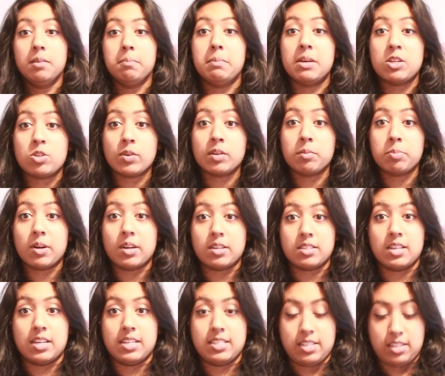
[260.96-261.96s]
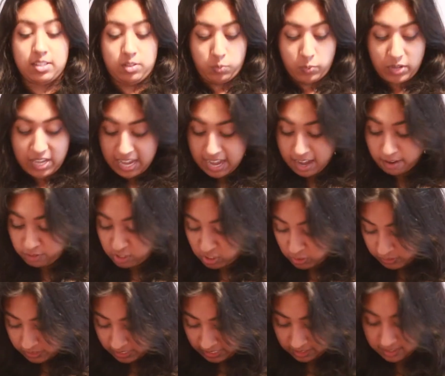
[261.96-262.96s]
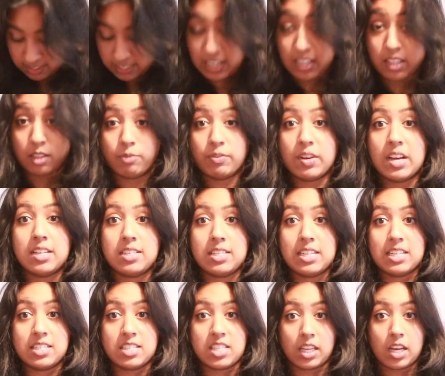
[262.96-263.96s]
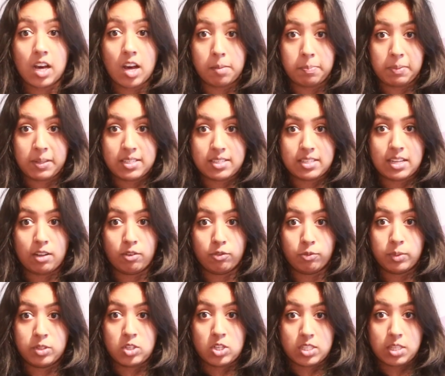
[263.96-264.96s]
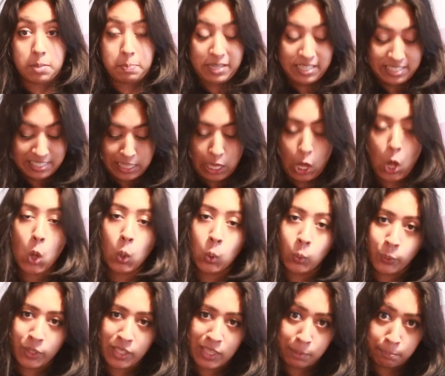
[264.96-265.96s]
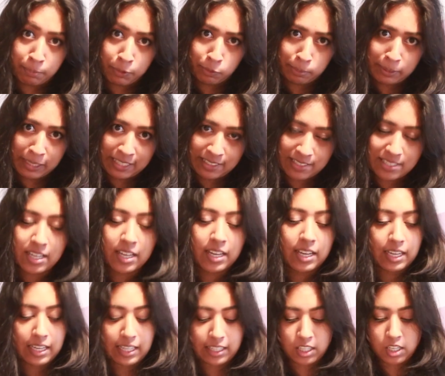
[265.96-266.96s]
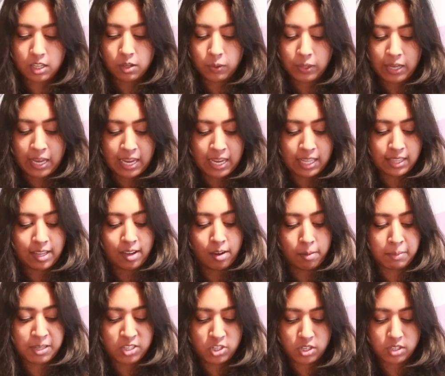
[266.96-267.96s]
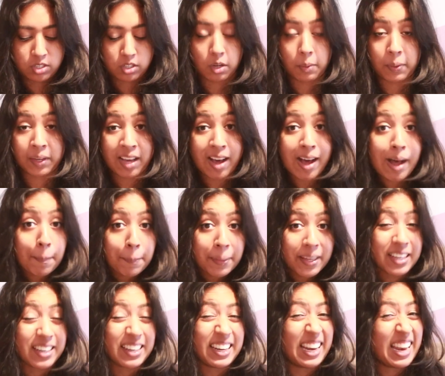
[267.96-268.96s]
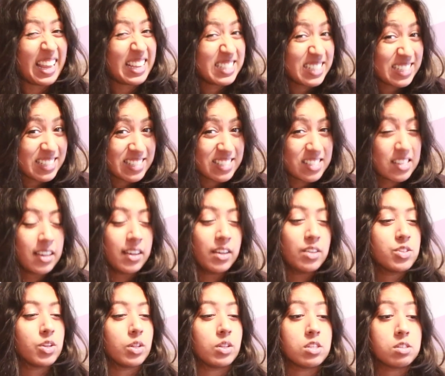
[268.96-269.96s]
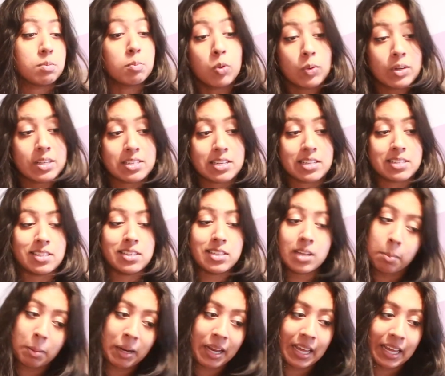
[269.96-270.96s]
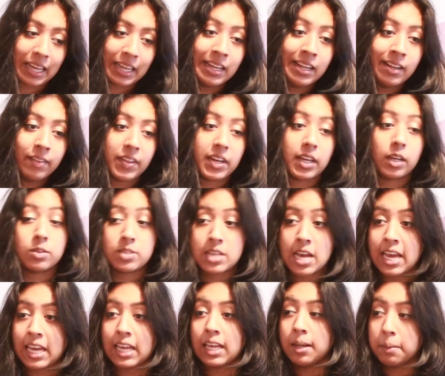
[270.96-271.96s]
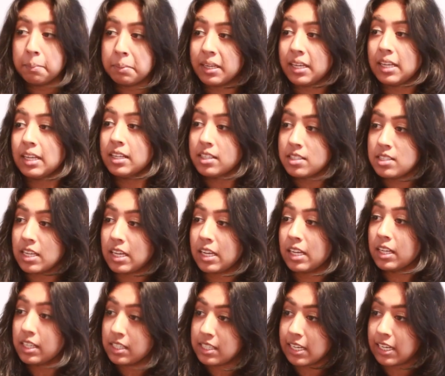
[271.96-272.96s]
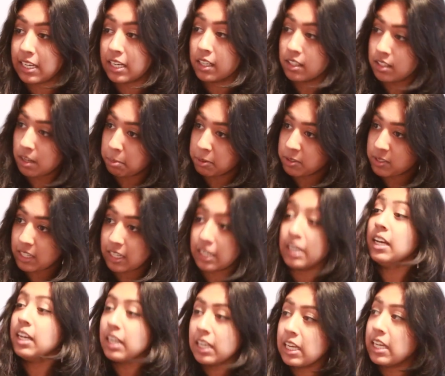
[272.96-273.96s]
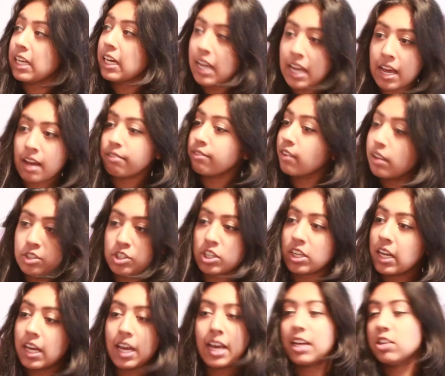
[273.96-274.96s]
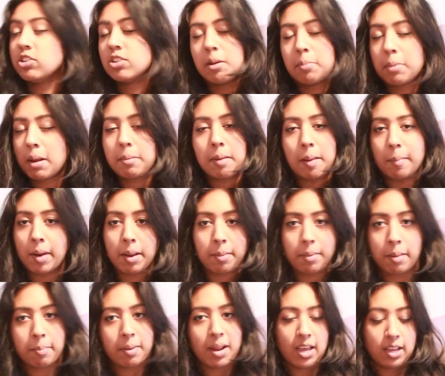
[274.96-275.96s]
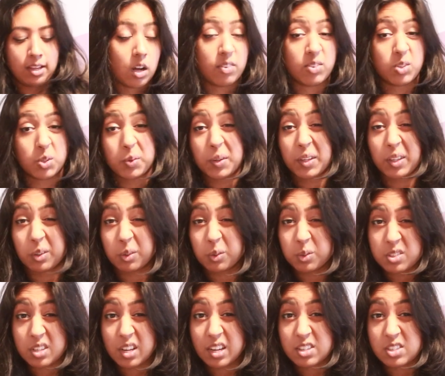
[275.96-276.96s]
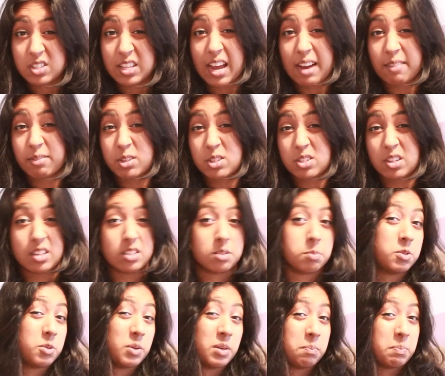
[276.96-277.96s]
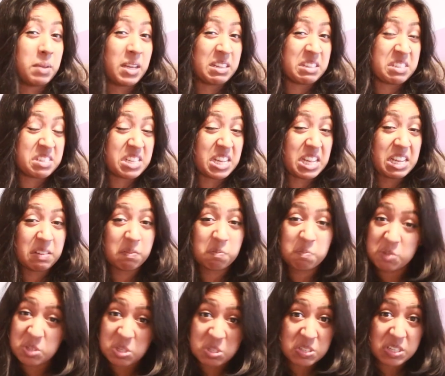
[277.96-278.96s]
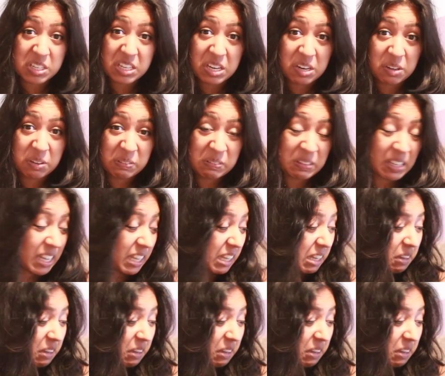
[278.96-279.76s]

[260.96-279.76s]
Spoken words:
Measuring bra sizes. We have two things here. The first is the cup itself, which is the bits that hold the boobies. In the UK, they are measured going up in letters. So the smallest is a double A, then it goes A, B, C, D, double D, E, F, G, H, blah, blah, blah, blah, blah. After a quick Google search, the average size is between a B and a C. Just so you know, there you